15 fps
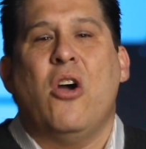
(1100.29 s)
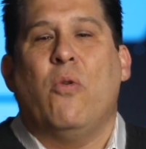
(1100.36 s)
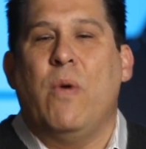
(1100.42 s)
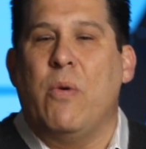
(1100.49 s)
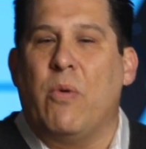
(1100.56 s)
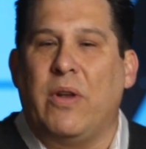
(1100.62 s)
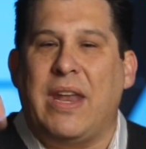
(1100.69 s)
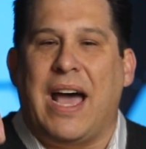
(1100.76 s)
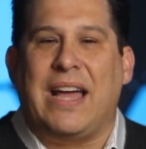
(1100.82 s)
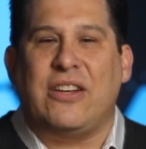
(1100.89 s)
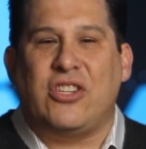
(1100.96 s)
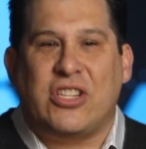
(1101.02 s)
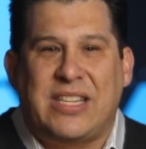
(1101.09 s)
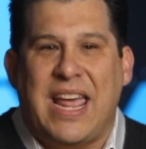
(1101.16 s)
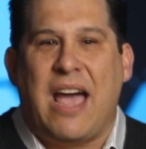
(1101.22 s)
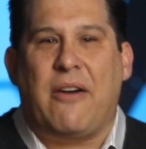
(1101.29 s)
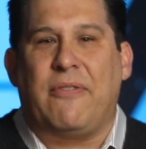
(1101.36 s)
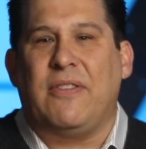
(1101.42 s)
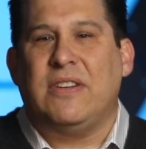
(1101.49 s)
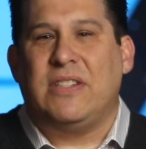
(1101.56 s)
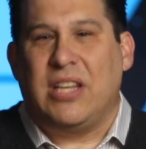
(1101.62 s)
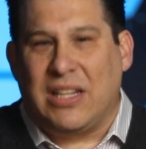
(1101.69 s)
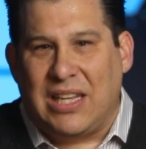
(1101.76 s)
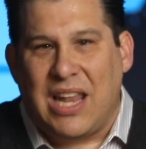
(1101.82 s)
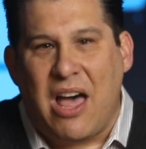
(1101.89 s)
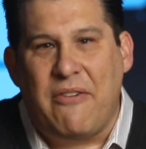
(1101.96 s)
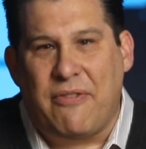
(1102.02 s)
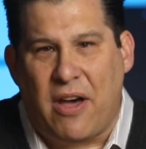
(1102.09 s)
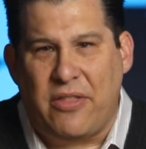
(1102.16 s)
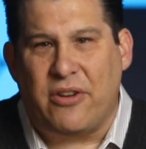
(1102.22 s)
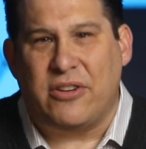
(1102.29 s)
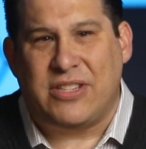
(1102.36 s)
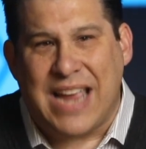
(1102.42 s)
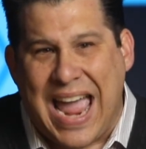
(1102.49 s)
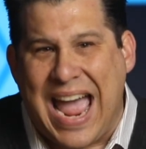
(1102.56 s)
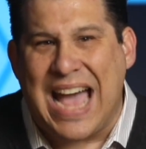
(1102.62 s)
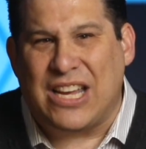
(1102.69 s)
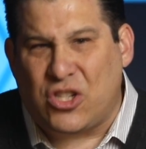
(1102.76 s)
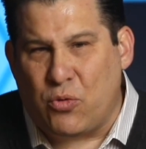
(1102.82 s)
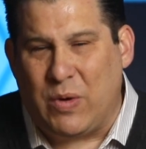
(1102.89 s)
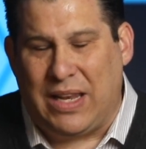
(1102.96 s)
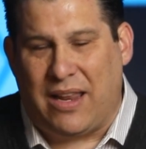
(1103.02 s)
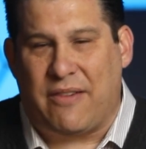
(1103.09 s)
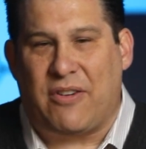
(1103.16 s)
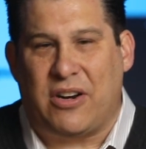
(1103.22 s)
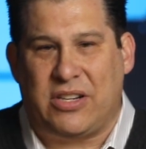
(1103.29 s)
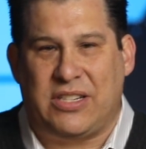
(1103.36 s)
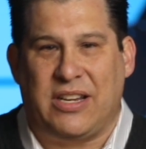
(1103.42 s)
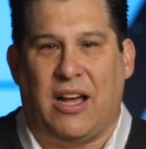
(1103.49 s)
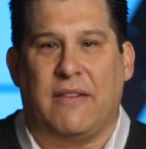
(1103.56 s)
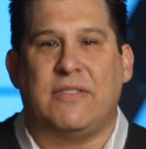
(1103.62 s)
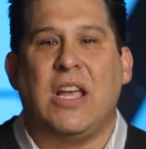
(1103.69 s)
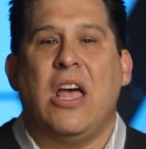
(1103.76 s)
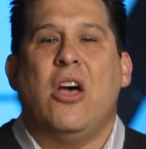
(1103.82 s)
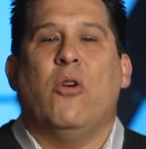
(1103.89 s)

we will not just have to love others as we love ourselves,